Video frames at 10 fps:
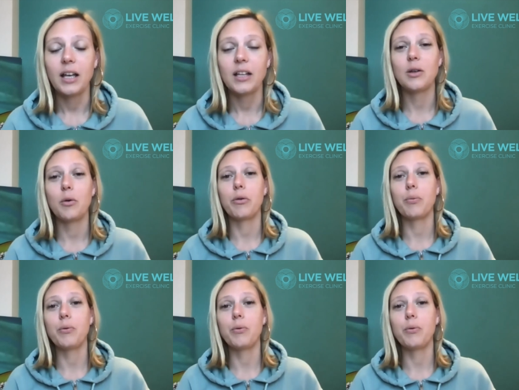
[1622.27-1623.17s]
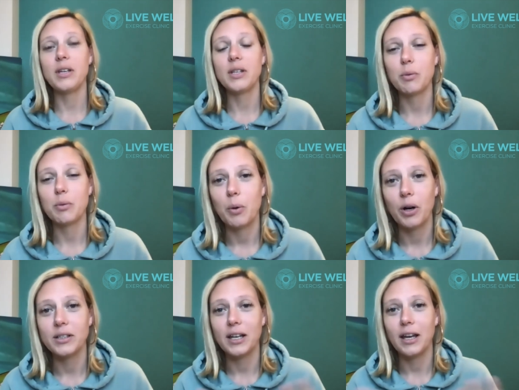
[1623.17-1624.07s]
And so through these
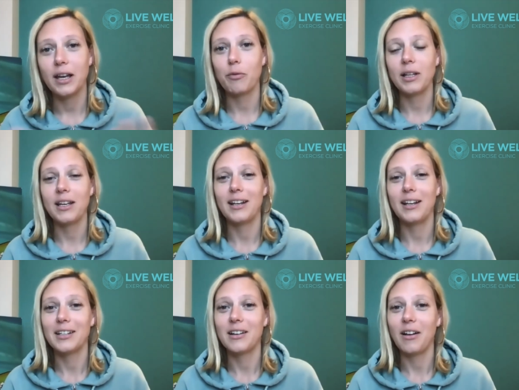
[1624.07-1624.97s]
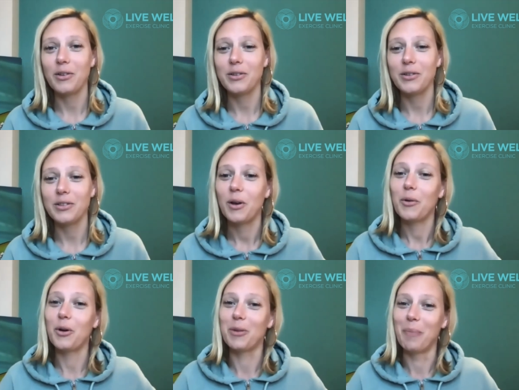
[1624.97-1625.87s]
rewards, I have really connected also
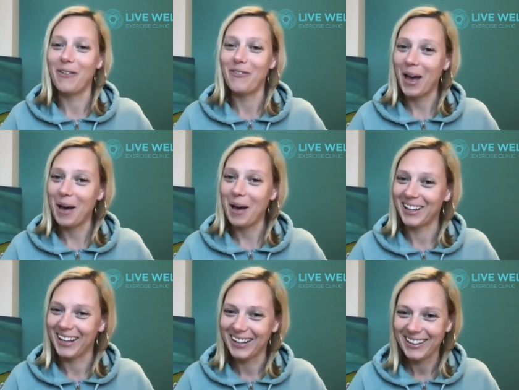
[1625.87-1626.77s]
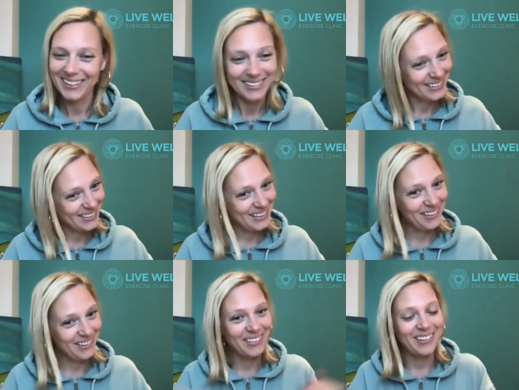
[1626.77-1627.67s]
with my family.
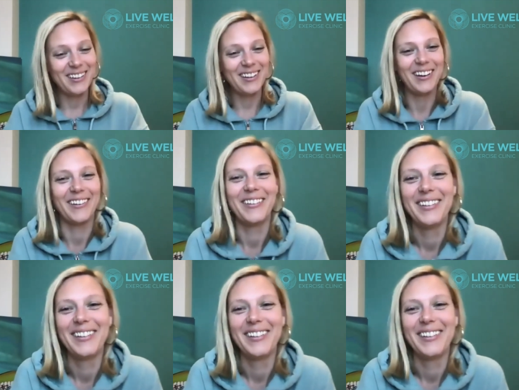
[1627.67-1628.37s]
So there you go.